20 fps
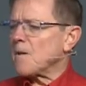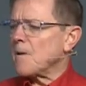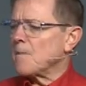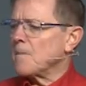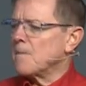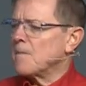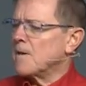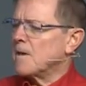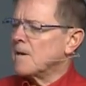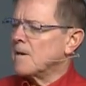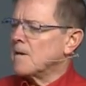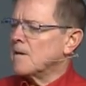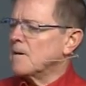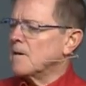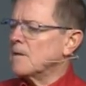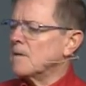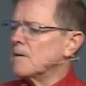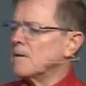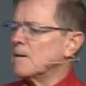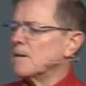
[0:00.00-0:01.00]

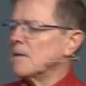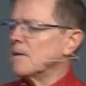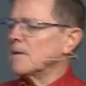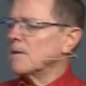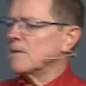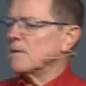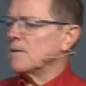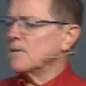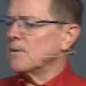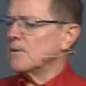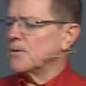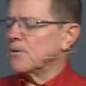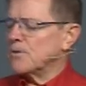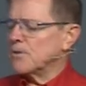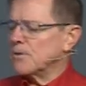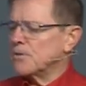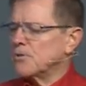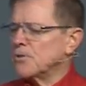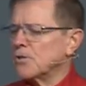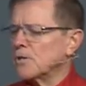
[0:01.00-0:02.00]
they
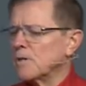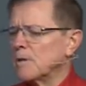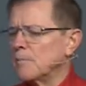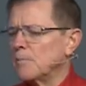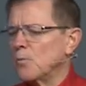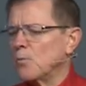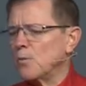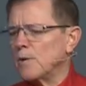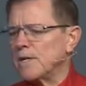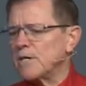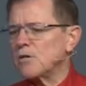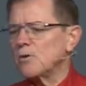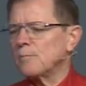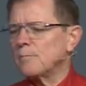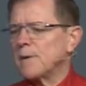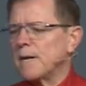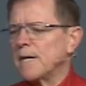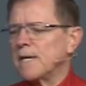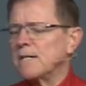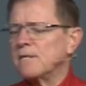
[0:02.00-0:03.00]
took a window
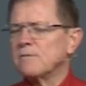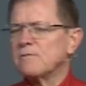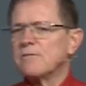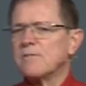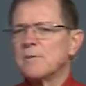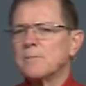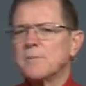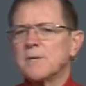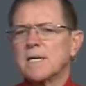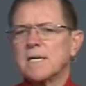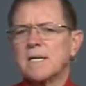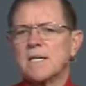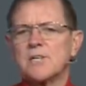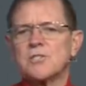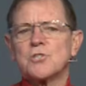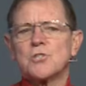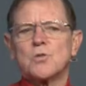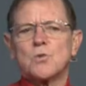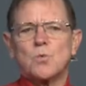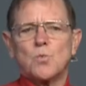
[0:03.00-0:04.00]
pane from the
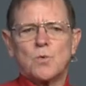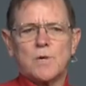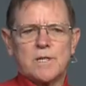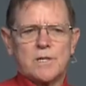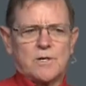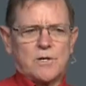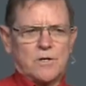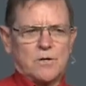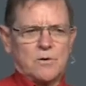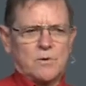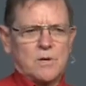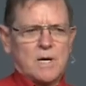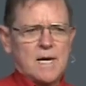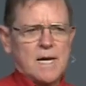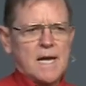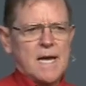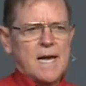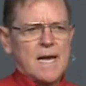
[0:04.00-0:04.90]
kitchen window